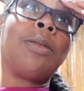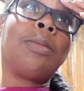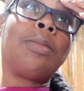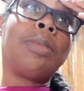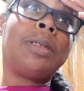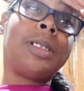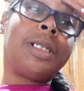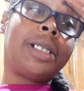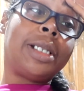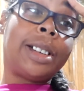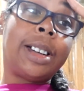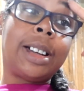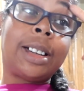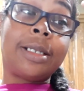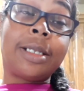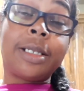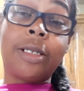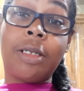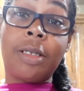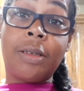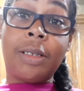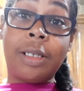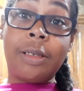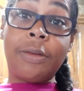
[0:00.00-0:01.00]
Willie has
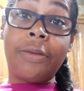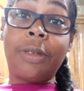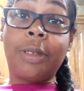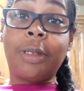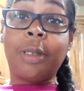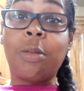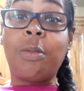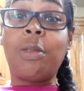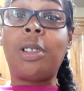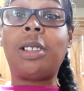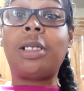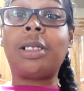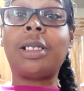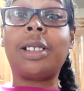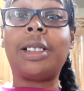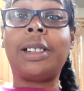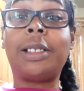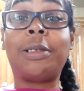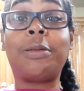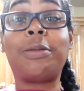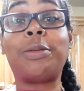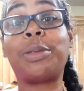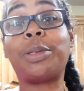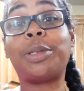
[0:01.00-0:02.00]
gone out for a walk, and
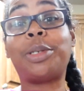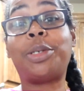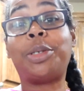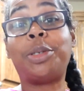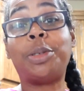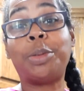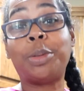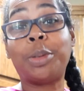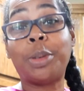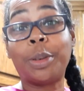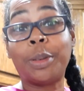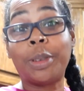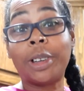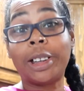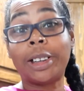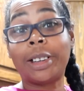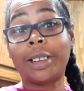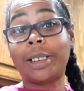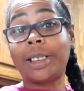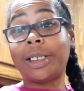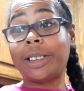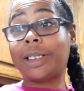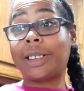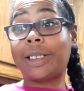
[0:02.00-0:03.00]
I want to go
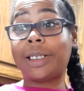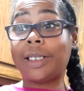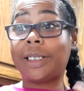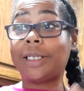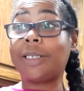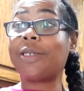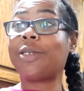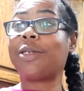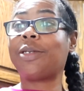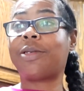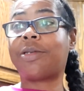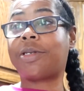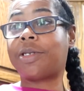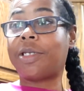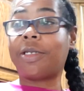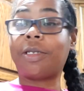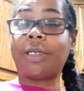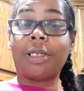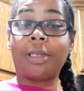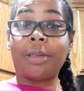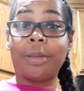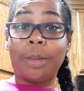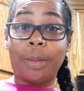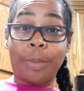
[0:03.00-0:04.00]
ahead and
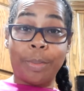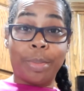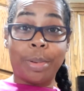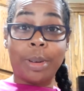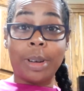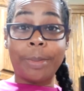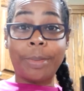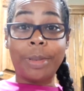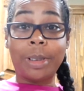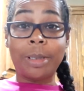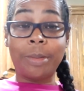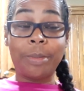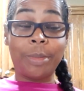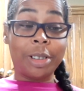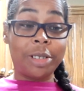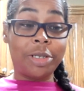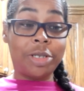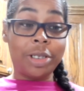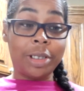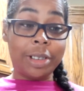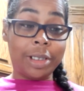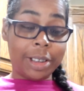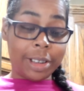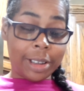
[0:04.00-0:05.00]
start prepping my
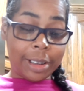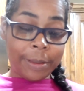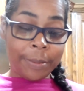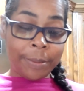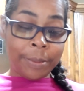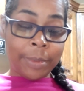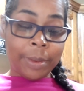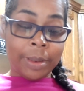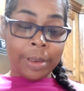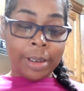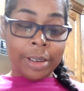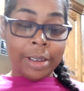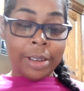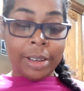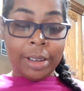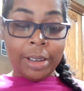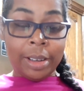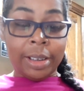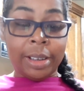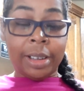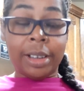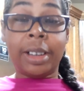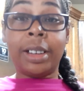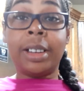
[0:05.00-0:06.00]
chili.
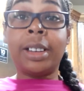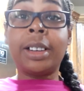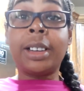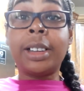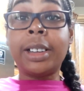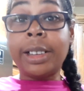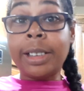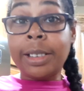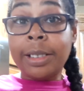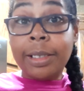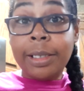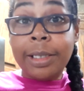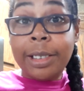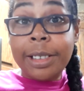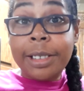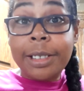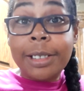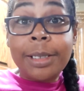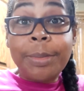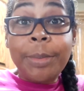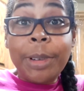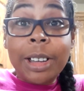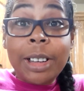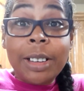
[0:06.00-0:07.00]
This
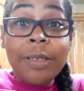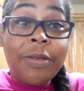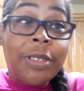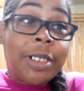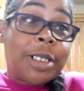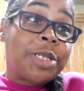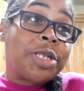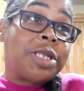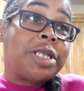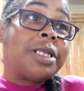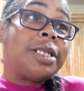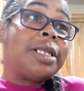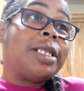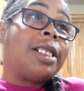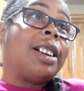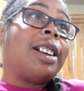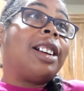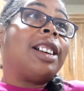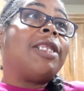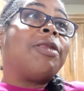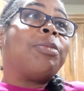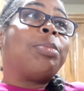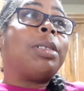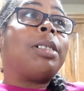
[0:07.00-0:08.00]
is my confession.
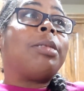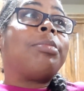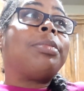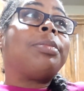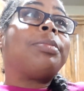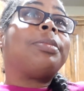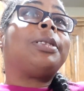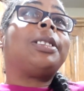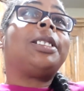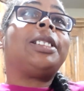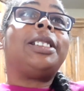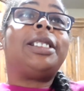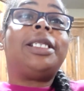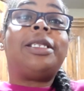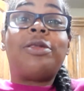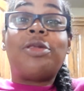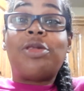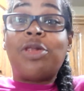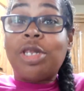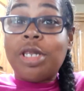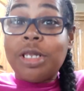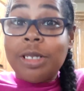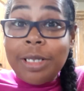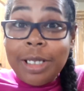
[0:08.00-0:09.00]
I have probably
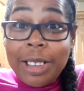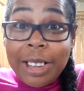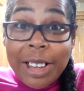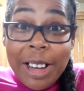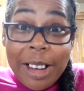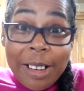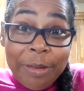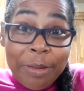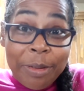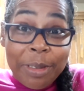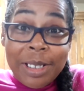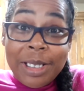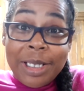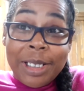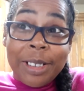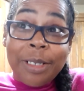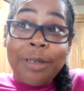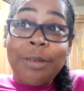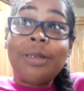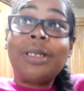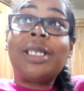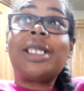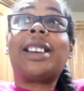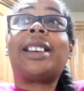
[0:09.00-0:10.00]
eaten chili every
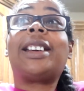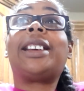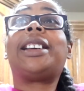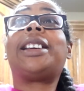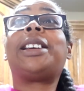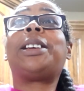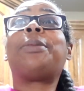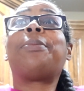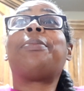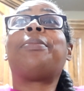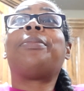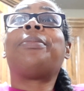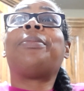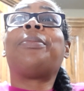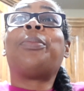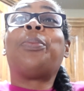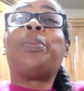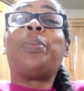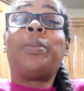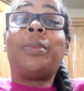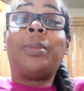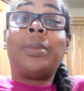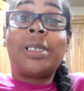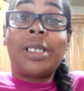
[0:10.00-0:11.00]
single day
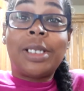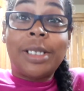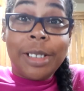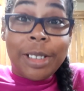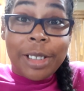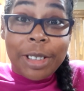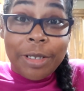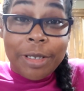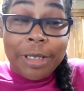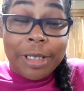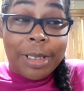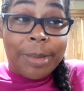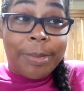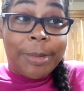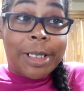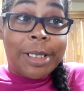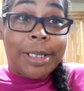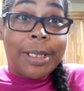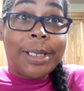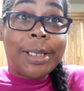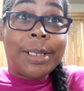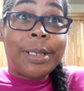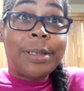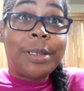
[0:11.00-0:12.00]
since
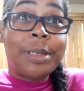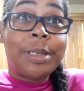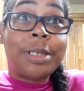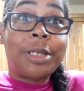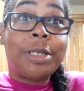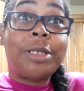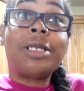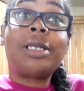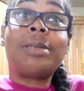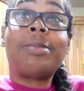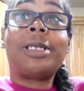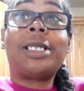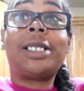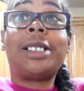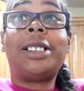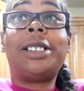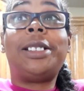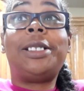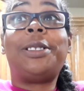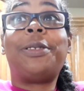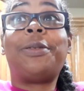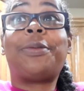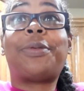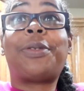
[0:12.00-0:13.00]
Christmas
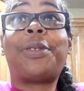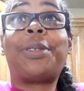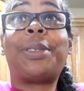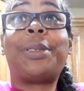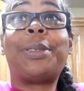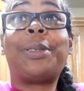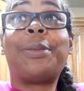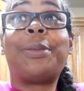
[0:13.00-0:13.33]
Eve.